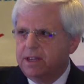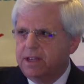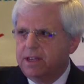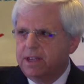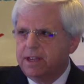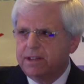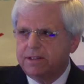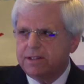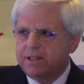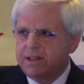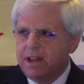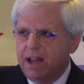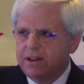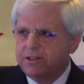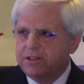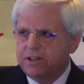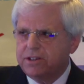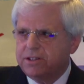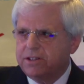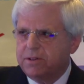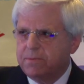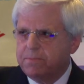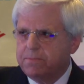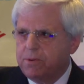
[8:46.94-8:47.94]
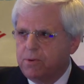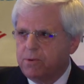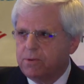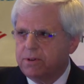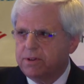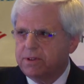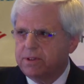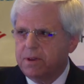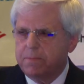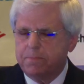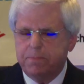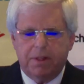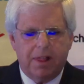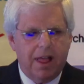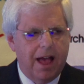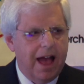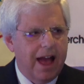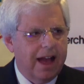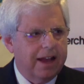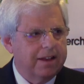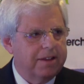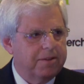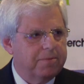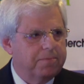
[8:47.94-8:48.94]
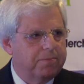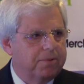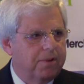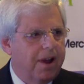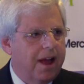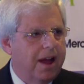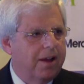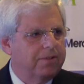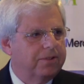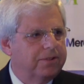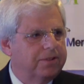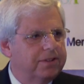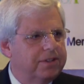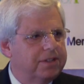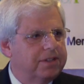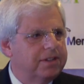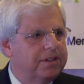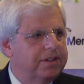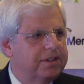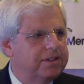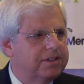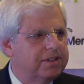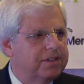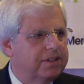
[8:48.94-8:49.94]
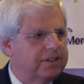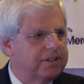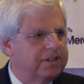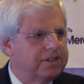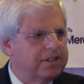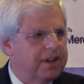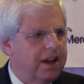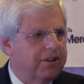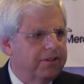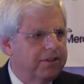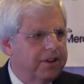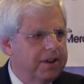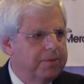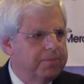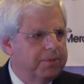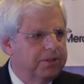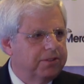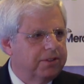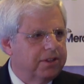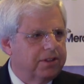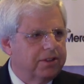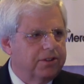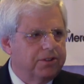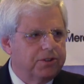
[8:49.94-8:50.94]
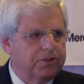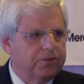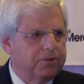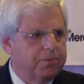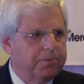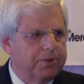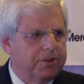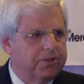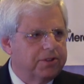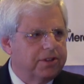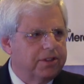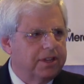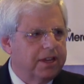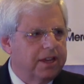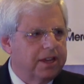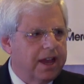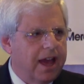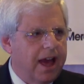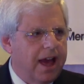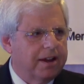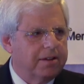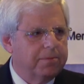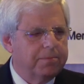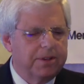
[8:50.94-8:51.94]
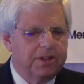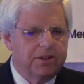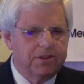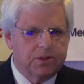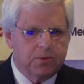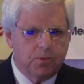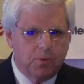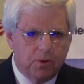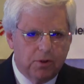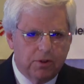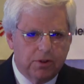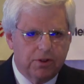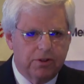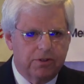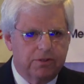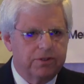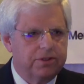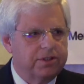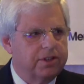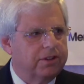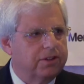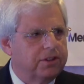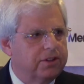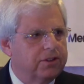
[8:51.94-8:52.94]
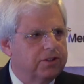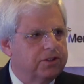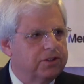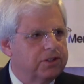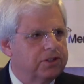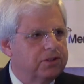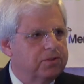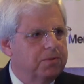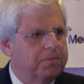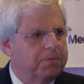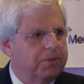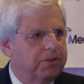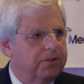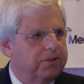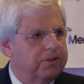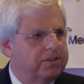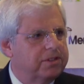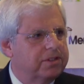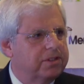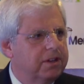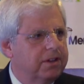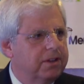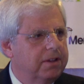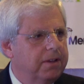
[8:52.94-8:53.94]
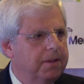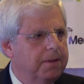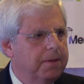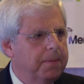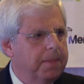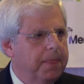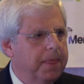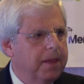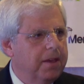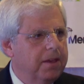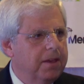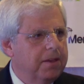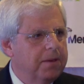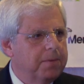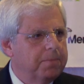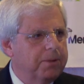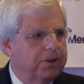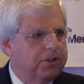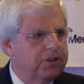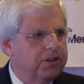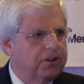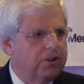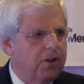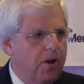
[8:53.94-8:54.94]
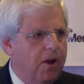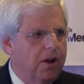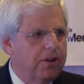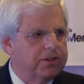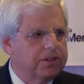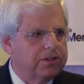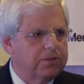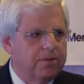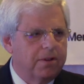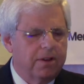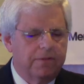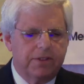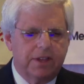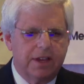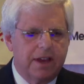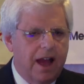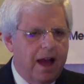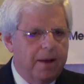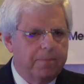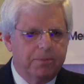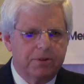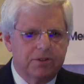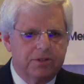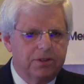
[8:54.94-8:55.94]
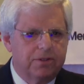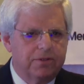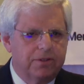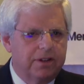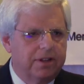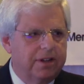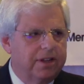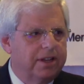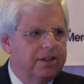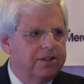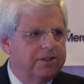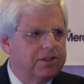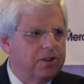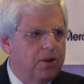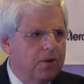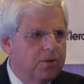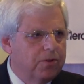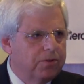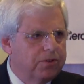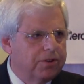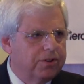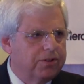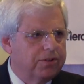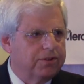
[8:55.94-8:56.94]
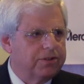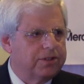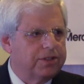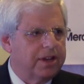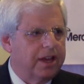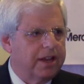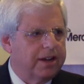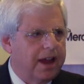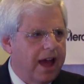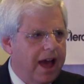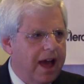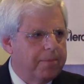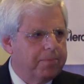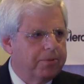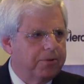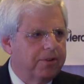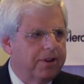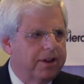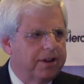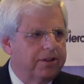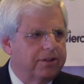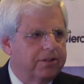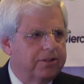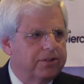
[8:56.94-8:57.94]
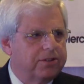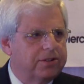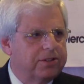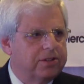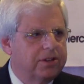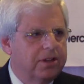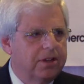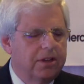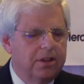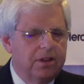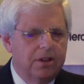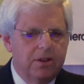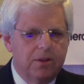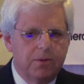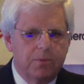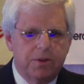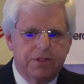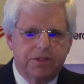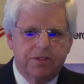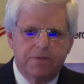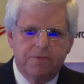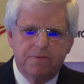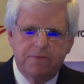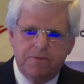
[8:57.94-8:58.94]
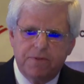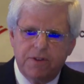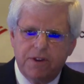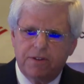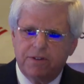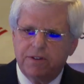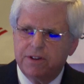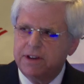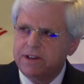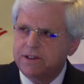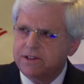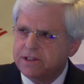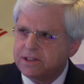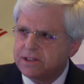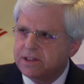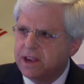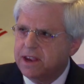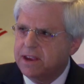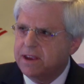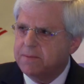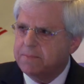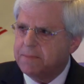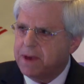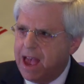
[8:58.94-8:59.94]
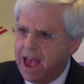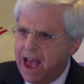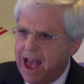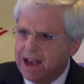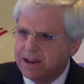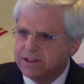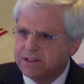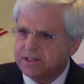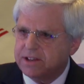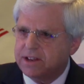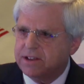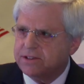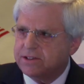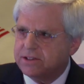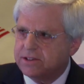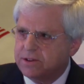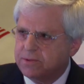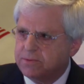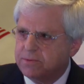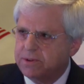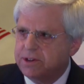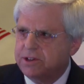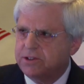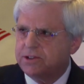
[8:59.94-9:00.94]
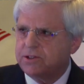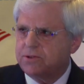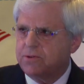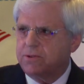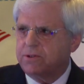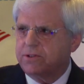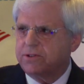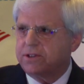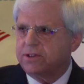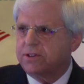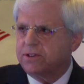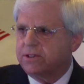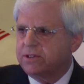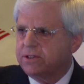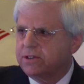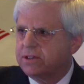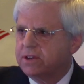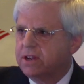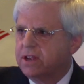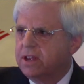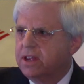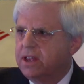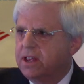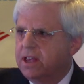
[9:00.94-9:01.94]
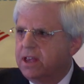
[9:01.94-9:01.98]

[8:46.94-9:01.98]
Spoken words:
It's not just important that Black and brown citizens are able to contribute to the economy as workers and consumers, but should also have the opportunity as owners and operators with the very same access to resources